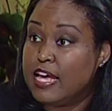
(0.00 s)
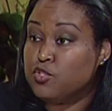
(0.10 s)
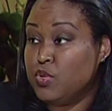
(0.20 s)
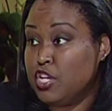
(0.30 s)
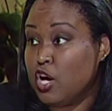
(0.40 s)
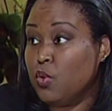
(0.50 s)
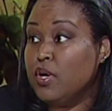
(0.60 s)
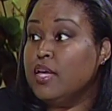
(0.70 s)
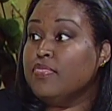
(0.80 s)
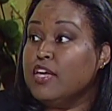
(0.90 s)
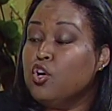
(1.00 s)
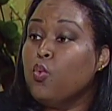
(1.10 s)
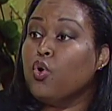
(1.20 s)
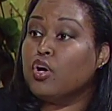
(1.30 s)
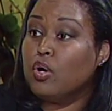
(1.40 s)
As we know, they
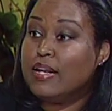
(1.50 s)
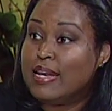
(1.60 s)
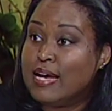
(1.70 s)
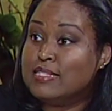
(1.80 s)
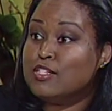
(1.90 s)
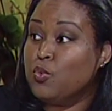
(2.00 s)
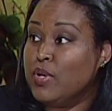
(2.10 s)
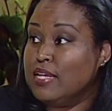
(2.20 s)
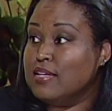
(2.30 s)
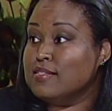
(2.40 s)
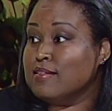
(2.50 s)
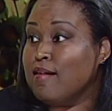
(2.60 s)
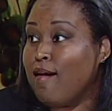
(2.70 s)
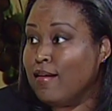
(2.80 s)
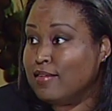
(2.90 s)
don't work on nights and weekends and
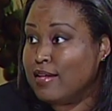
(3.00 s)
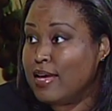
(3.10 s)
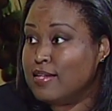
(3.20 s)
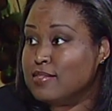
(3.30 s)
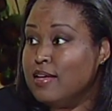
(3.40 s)
holidays,